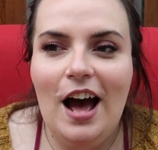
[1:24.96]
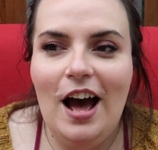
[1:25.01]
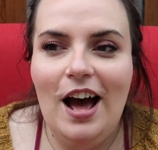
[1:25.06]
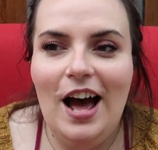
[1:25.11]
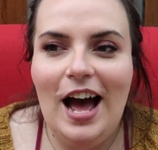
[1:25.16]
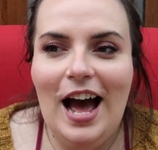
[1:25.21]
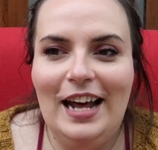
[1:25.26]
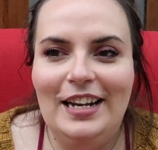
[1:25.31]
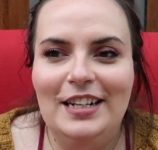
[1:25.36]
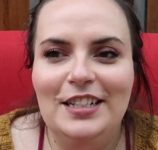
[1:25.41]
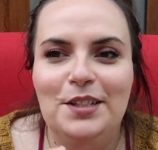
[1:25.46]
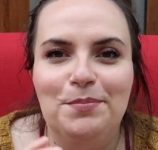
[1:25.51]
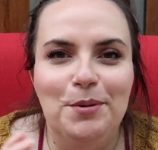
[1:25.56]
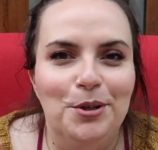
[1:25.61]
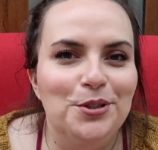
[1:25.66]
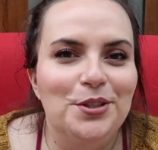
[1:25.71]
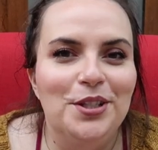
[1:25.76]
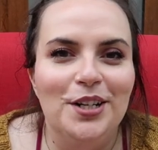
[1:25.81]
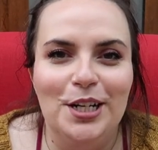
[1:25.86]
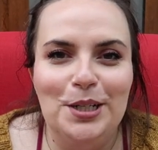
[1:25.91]
and it's
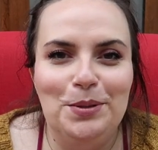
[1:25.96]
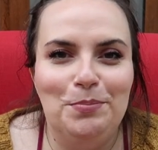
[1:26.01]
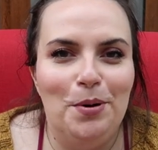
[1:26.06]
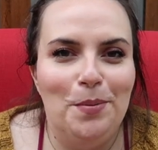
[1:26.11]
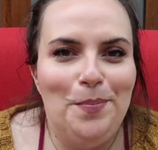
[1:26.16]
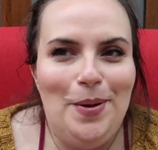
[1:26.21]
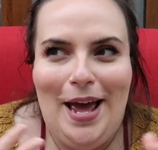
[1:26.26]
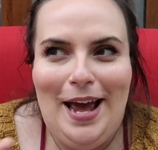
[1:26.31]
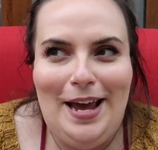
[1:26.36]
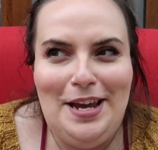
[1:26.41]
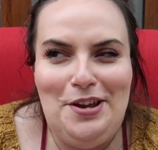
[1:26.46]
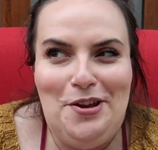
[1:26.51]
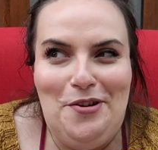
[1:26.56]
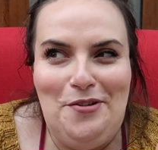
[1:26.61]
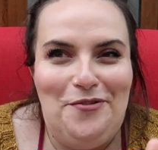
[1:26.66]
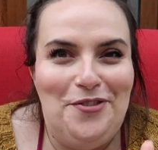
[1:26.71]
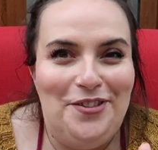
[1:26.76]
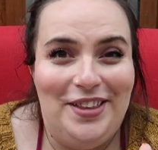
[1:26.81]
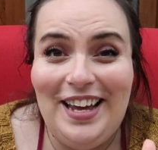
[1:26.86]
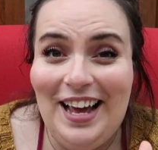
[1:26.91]
supposed to like prepare you
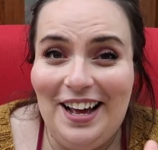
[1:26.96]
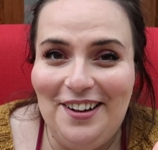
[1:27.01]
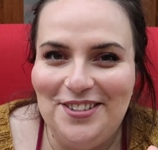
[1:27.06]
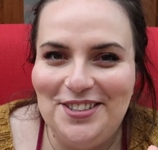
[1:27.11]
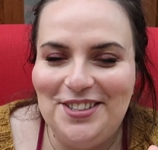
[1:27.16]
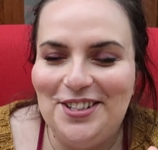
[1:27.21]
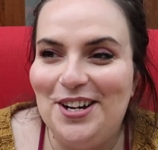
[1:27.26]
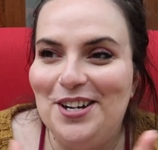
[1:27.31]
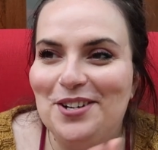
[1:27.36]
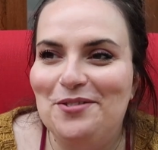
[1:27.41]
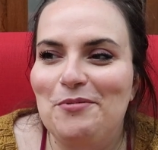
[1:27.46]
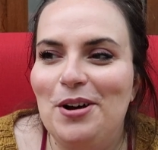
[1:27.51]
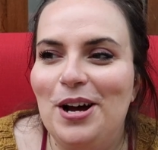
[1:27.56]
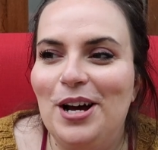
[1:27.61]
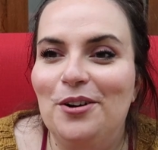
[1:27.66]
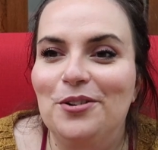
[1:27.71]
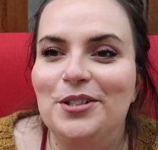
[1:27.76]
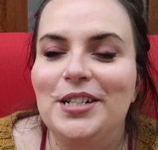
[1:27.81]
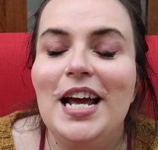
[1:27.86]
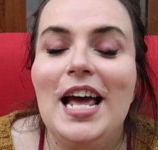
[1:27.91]
for the outside
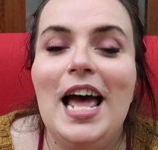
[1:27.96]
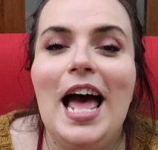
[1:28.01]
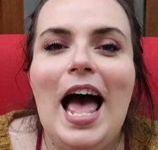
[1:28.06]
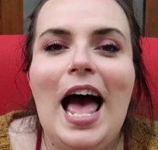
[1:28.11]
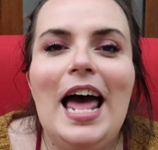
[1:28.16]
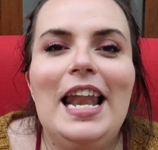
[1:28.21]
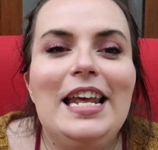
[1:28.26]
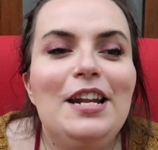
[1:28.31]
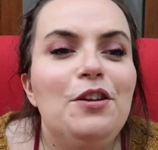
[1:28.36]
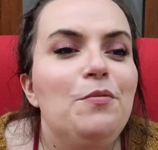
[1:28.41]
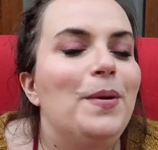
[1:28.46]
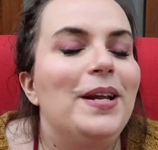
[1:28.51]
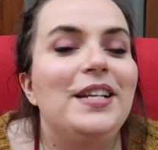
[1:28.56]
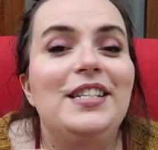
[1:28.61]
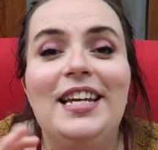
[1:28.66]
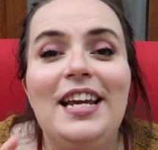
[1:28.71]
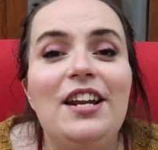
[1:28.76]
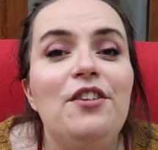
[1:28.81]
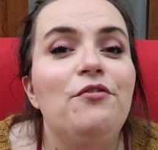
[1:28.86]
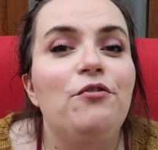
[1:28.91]
world. A little bit
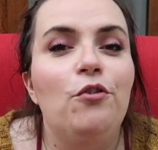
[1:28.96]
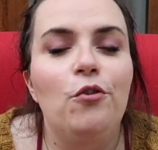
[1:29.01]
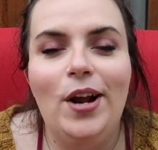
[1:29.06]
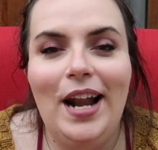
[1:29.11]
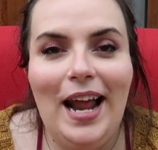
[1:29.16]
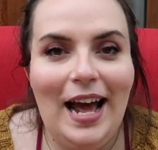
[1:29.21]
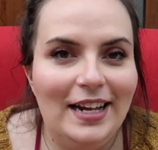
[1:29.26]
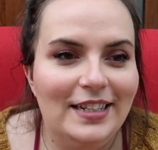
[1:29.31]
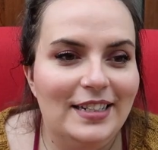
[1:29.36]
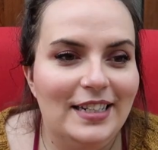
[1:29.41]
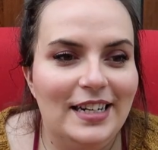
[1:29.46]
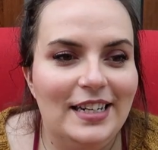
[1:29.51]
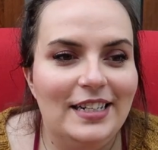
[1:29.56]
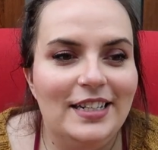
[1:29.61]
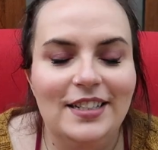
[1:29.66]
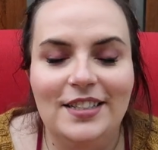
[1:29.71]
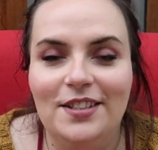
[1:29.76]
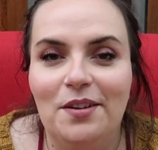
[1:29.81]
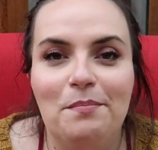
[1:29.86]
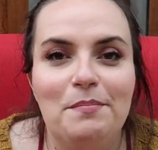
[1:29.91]
tinfoil hatty
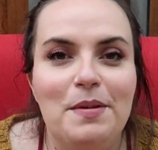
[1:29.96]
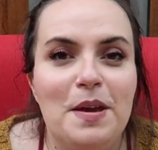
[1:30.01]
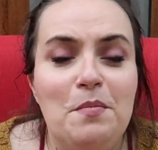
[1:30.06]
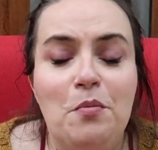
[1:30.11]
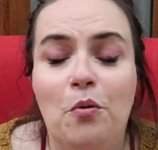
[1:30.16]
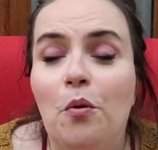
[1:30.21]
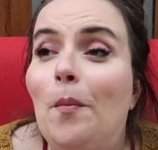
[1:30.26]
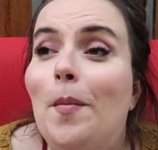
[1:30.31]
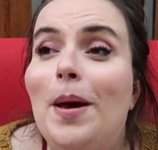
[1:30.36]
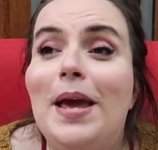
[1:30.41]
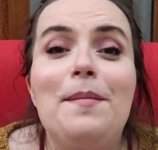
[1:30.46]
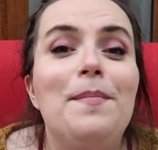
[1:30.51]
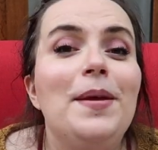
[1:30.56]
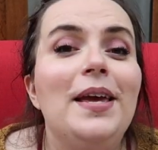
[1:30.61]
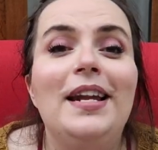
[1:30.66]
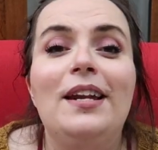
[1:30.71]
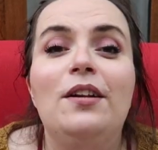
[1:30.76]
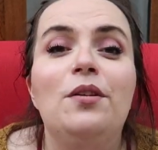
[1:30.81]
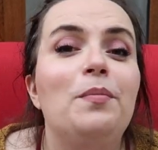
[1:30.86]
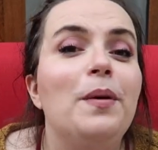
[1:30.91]
to some people, maybe
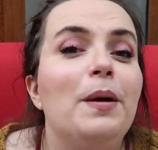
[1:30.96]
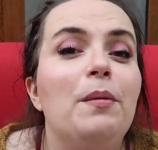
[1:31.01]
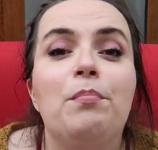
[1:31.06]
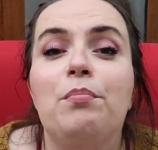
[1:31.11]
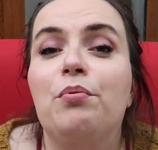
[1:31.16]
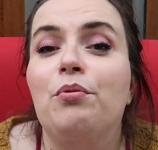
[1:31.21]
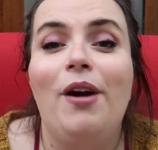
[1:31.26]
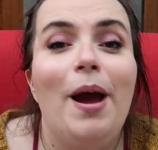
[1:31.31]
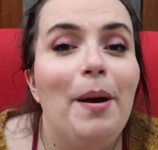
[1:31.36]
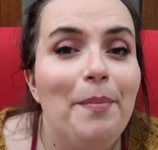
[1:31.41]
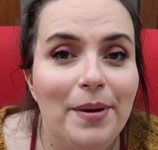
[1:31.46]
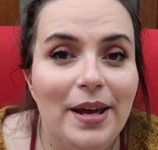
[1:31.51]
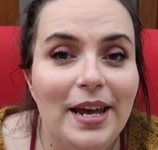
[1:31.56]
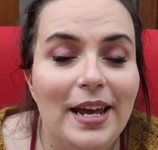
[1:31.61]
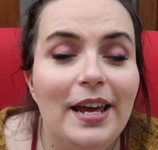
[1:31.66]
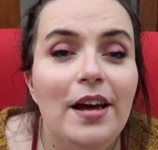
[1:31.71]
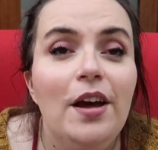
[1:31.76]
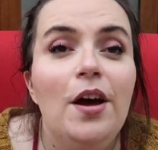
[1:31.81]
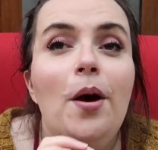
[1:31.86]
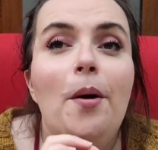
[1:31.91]
a little bit
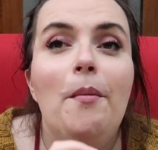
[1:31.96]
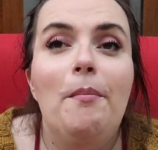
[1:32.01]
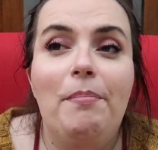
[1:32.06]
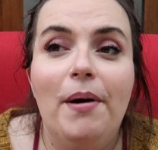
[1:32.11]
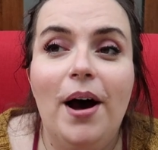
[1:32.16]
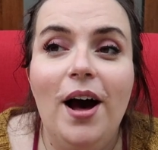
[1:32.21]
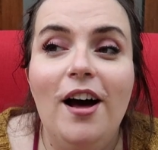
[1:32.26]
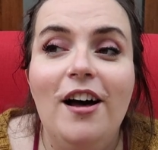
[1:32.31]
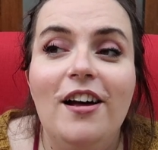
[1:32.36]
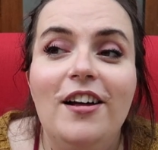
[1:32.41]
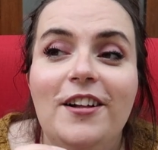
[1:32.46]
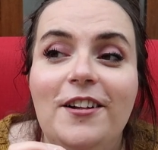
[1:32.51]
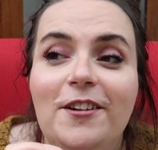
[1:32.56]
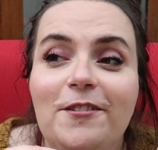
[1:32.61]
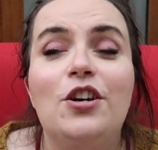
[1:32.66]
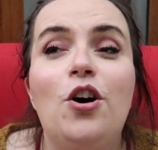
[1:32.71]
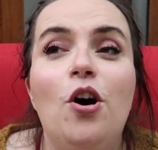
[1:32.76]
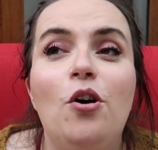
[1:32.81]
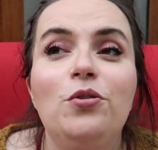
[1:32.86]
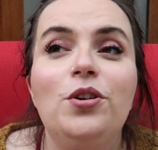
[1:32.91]
preppy. But in
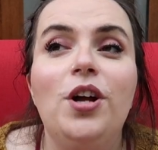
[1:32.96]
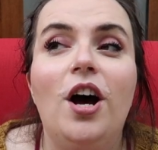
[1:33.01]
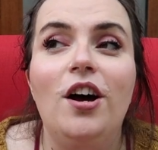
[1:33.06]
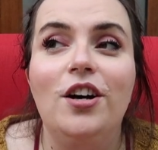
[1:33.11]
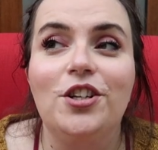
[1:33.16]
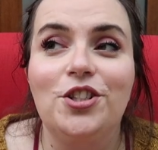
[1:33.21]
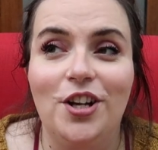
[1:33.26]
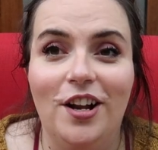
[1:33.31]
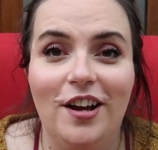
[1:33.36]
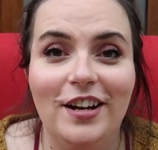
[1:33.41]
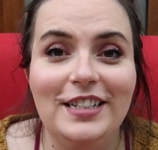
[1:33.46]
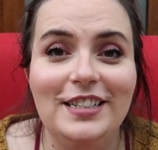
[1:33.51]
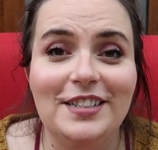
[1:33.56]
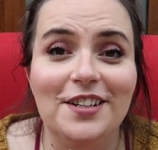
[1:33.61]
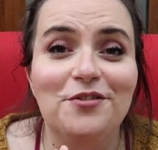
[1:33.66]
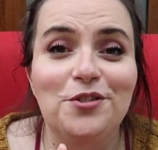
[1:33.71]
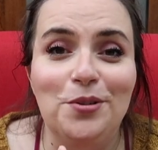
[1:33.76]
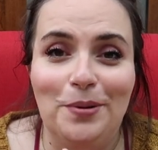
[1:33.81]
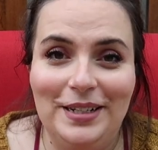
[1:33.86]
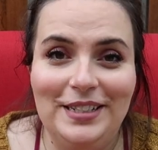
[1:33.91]
the cold, harsh light
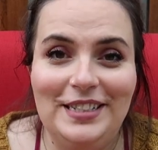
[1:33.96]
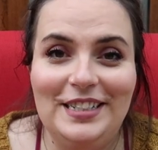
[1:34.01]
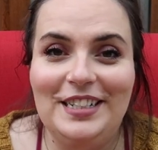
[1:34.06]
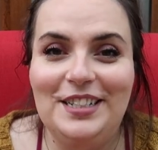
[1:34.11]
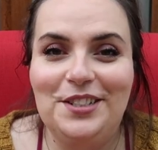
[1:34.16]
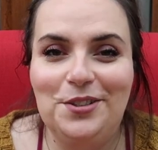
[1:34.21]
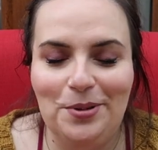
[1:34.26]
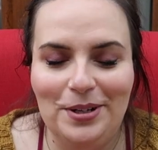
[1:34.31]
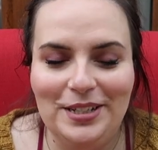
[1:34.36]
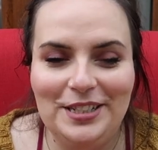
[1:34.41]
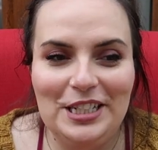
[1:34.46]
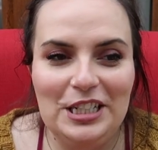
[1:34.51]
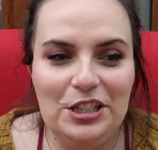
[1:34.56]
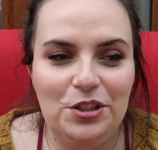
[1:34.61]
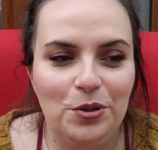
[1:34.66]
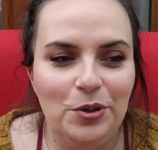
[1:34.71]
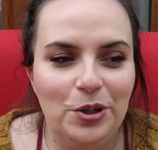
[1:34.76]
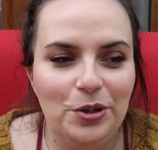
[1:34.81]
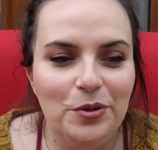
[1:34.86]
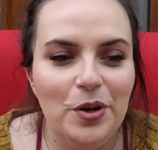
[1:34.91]
of
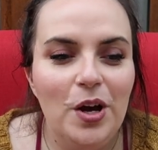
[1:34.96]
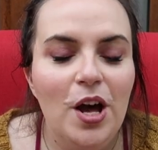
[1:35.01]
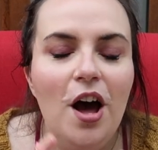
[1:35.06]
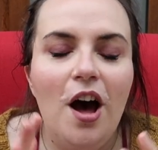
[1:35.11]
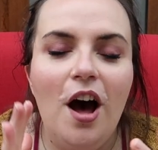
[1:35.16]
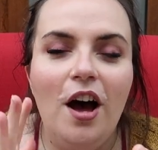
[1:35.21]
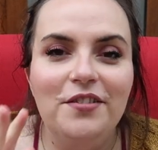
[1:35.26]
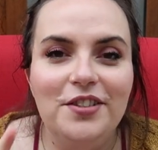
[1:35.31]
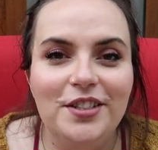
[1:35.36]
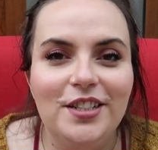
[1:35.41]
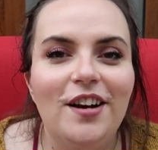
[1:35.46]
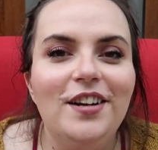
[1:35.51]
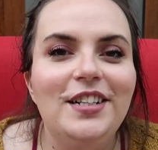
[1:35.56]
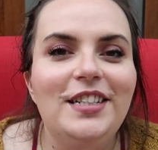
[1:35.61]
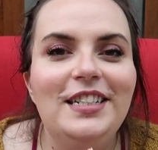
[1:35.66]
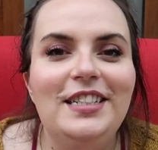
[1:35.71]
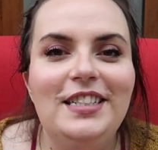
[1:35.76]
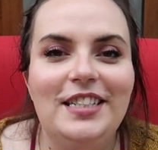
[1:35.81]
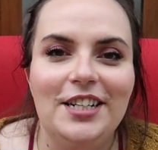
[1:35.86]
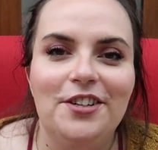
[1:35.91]
2022, I've
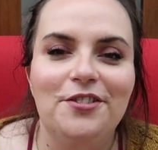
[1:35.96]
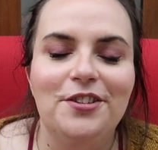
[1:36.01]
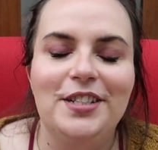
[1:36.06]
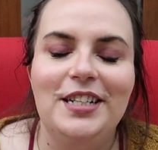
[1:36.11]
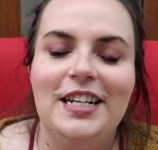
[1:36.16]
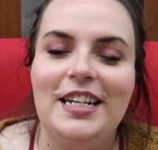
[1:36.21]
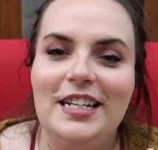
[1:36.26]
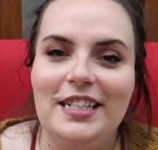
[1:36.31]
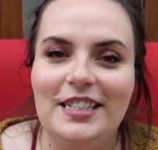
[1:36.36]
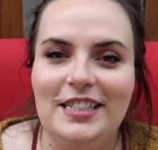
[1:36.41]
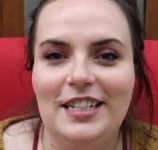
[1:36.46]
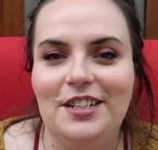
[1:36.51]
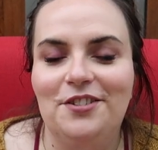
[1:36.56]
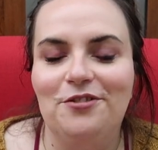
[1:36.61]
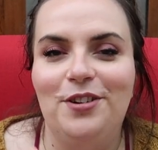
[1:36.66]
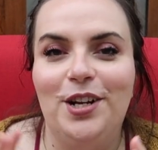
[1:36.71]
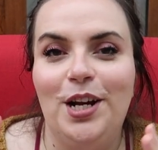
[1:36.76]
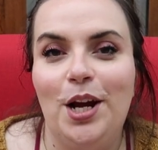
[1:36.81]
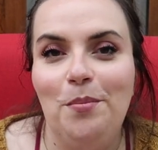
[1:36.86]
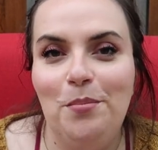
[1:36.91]
started seriously
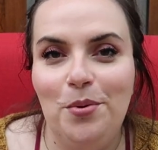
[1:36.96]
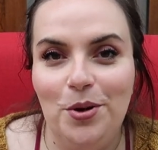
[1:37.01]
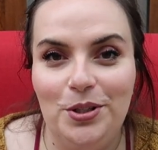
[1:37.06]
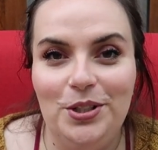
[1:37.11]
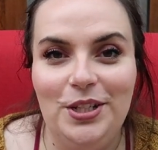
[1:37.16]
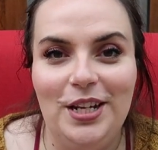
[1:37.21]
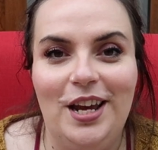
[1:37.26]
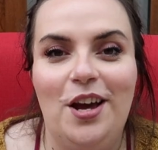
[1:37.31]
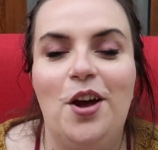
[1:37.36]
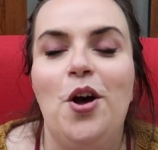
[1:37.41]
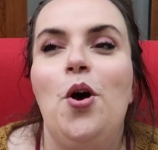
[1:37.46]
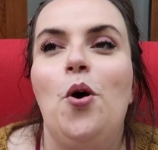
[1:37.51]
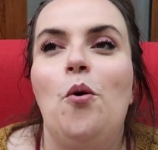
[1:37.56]
considering putting